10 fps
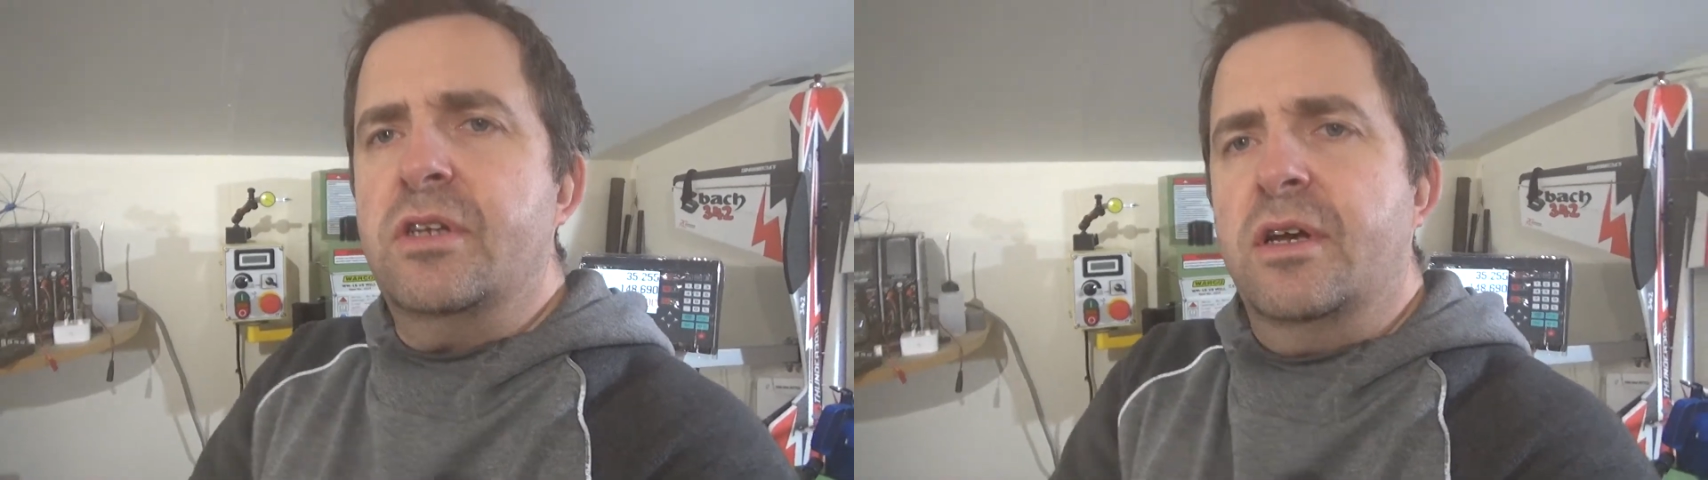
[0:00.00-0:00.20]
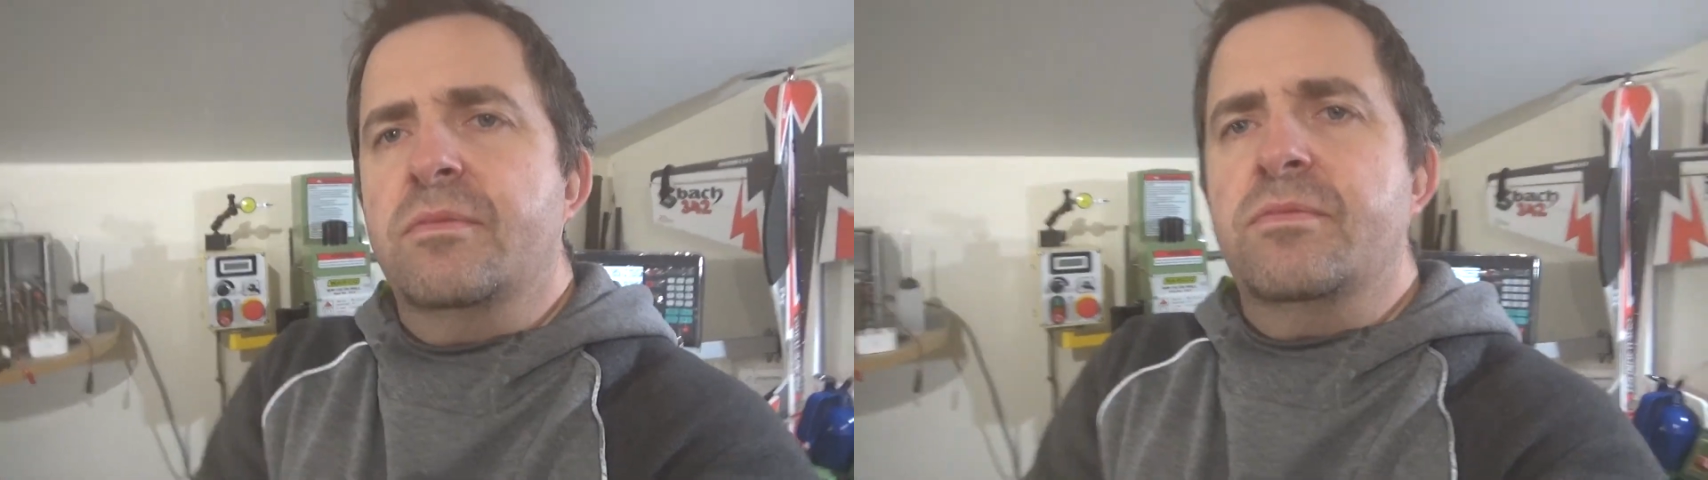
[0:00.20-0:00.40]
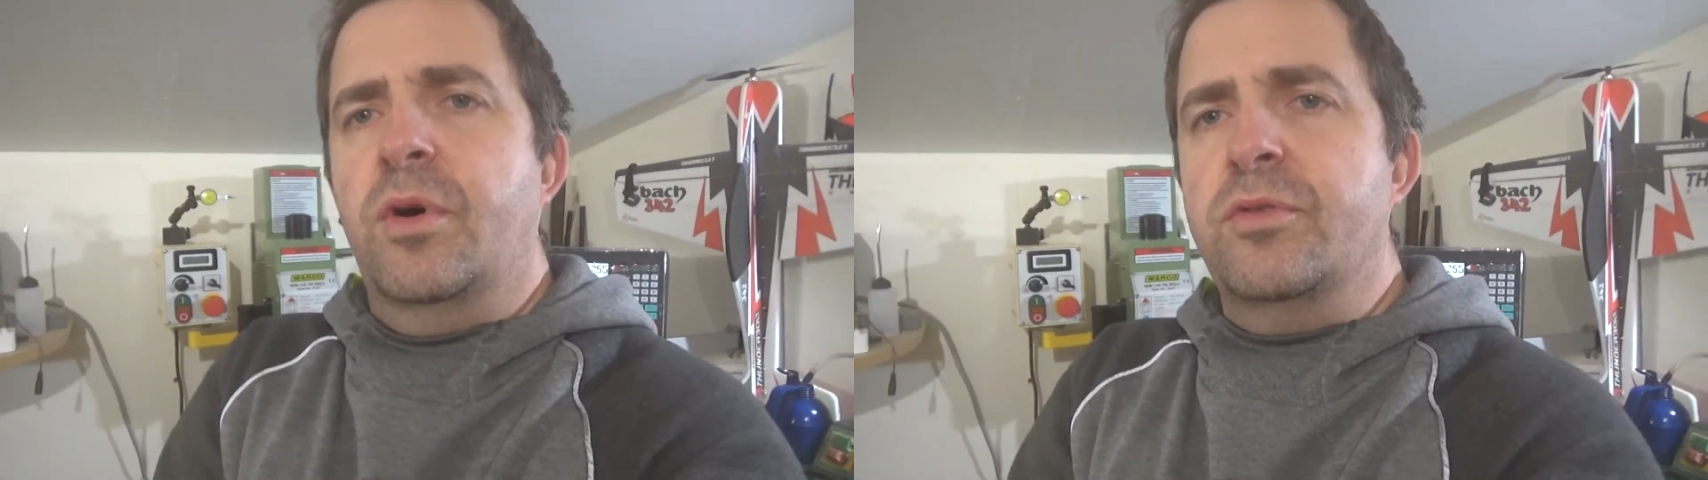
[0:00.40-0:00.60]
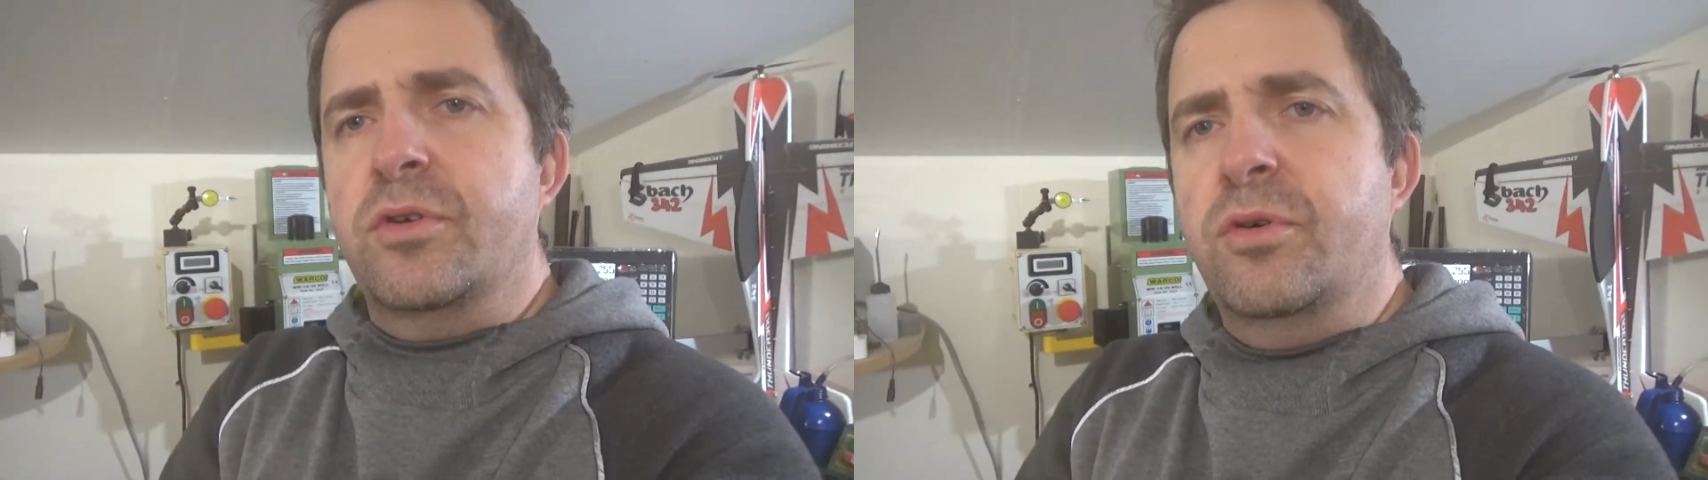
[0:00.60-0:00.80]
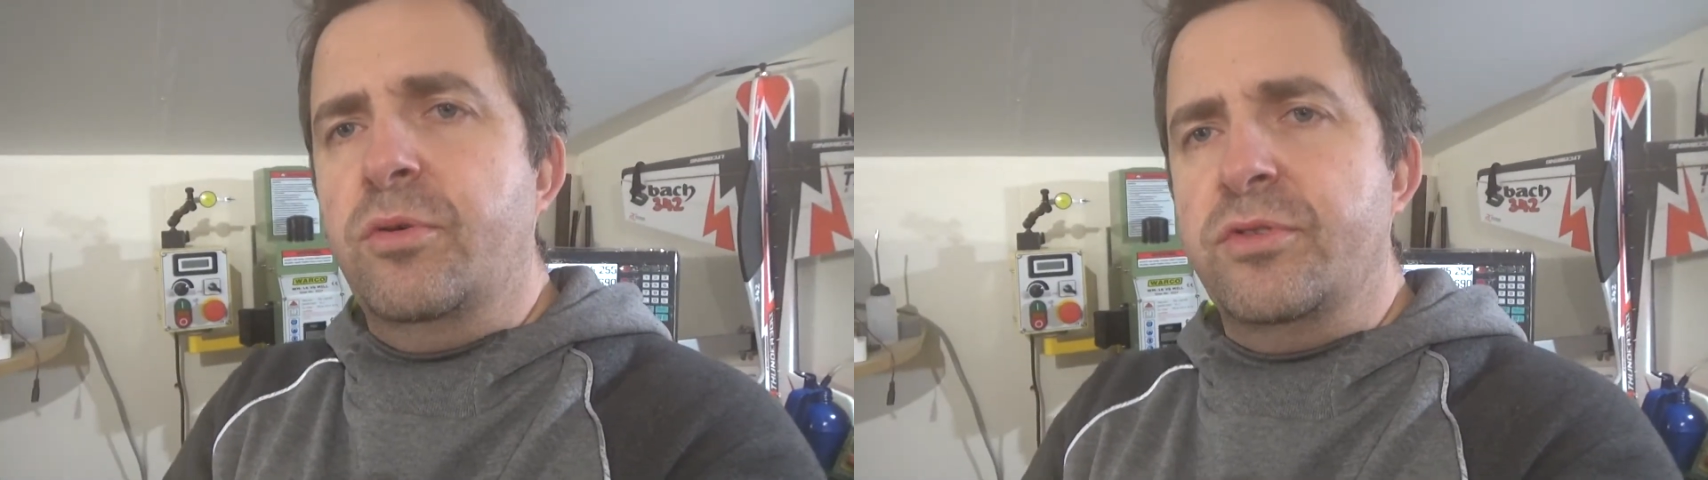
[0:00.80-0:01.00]
on the
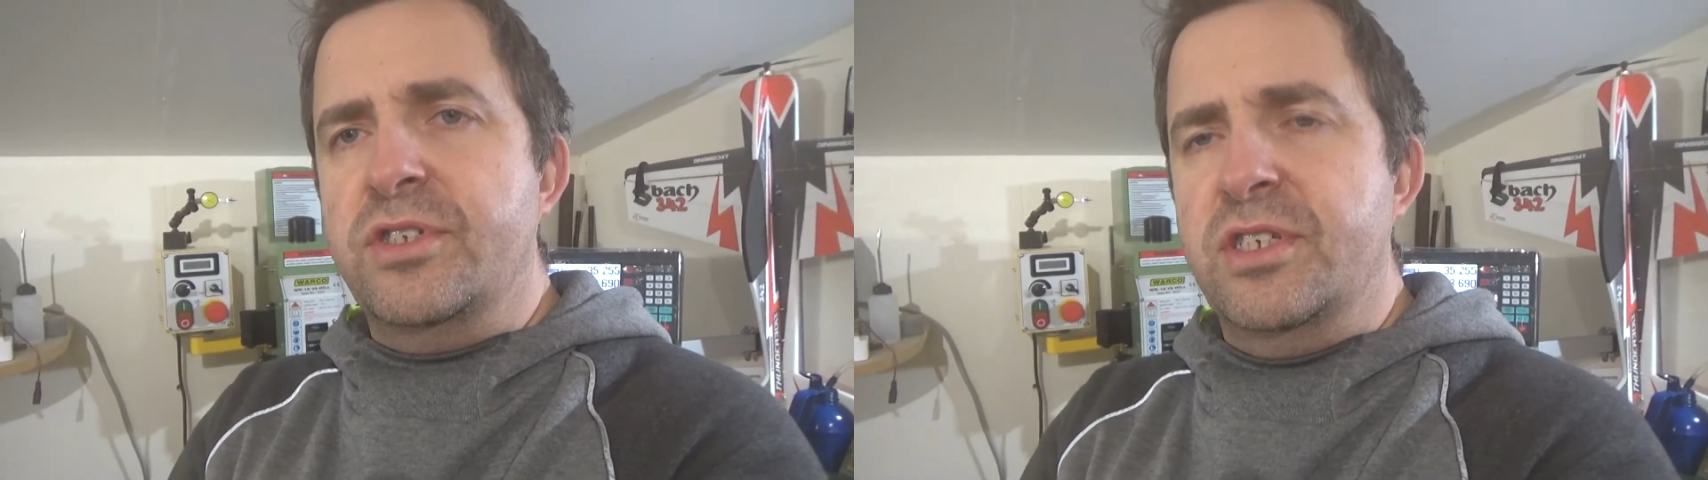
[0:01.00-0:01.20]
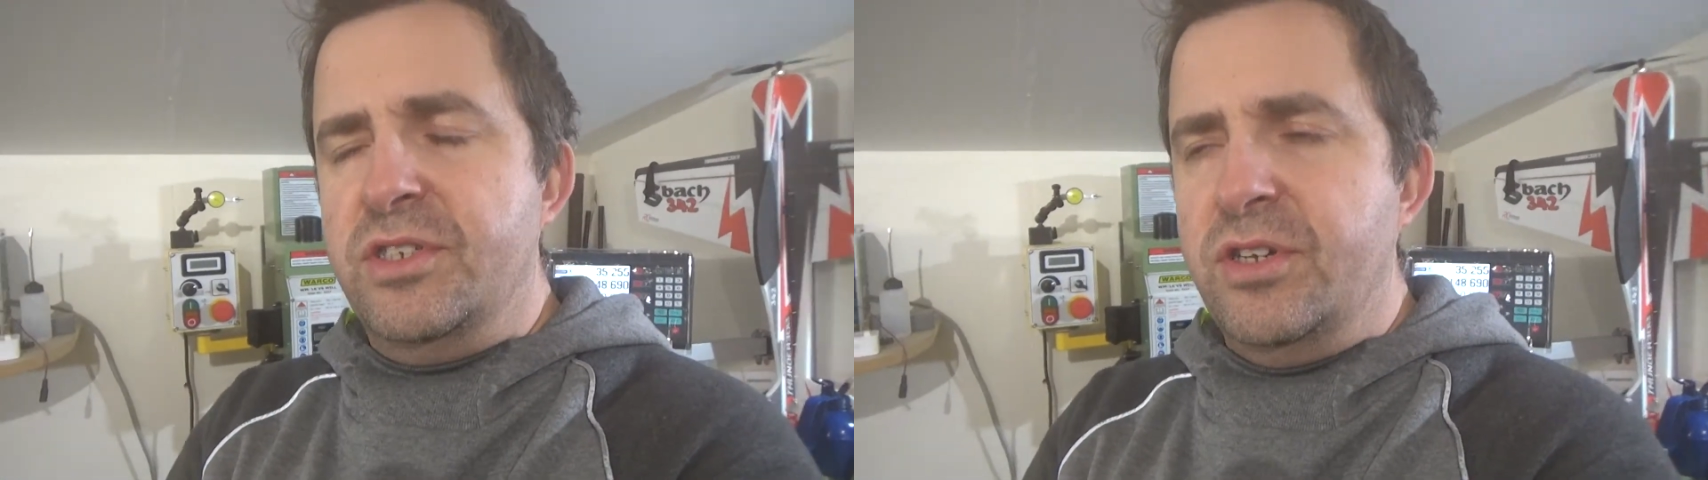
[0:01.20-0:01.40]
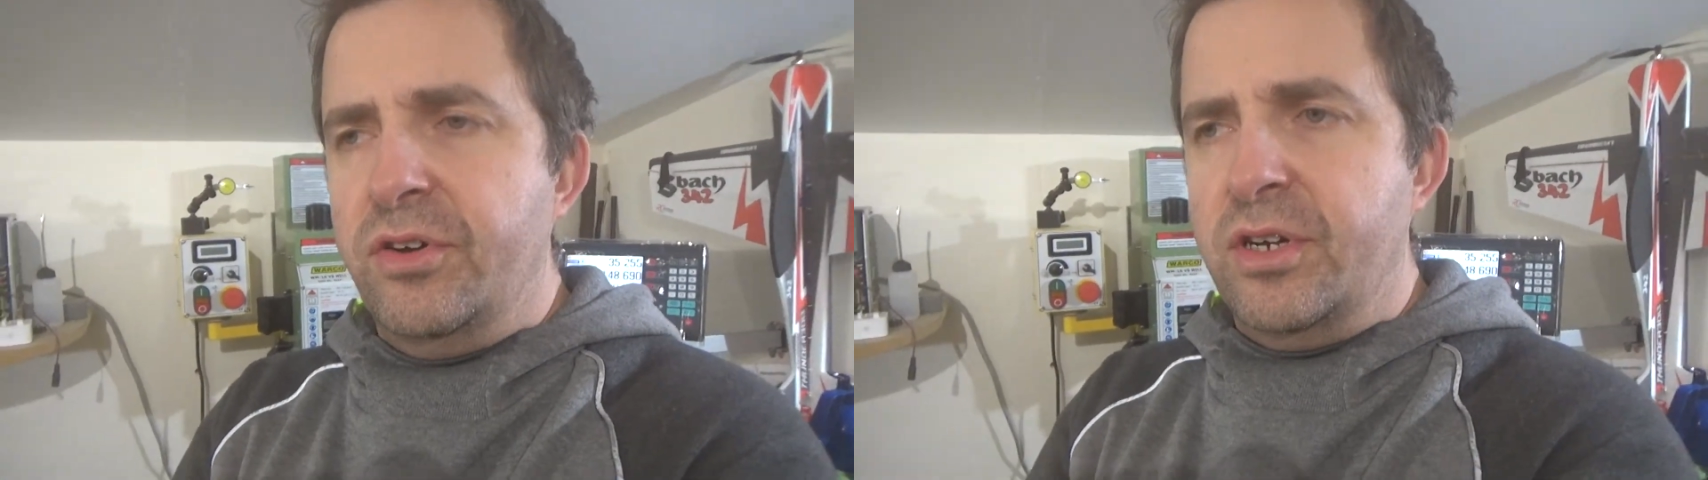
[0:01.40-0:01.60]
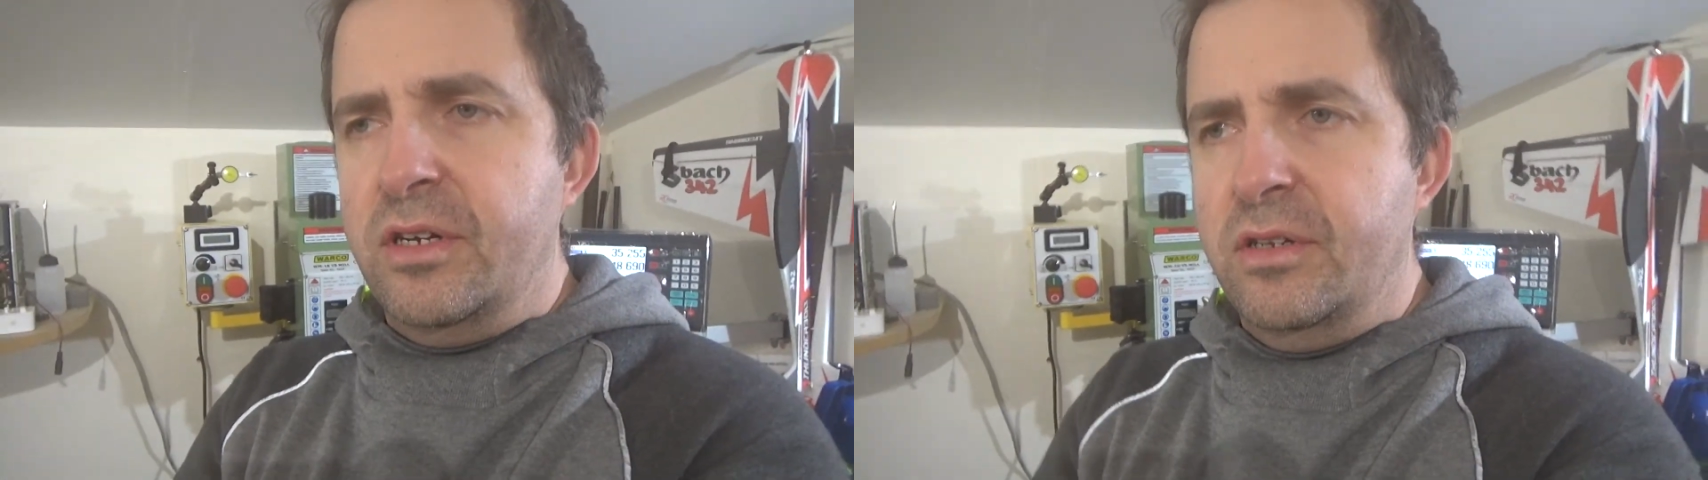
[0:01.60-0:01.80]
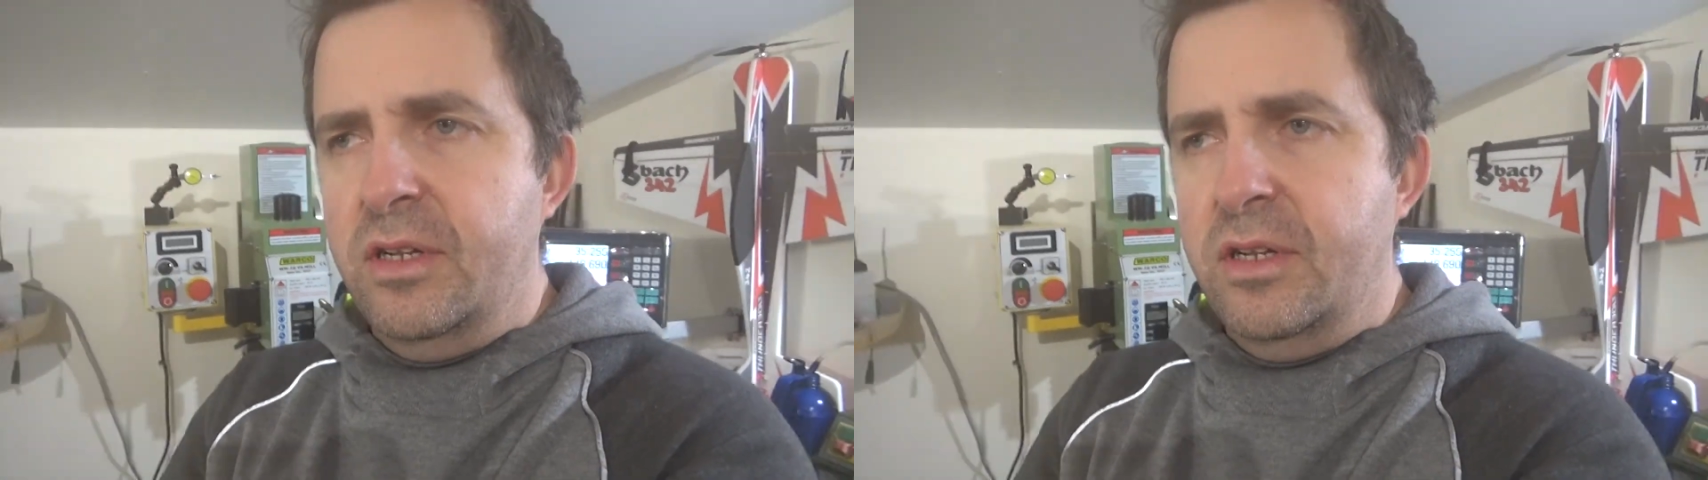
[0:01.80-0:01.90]
cord that's inside it.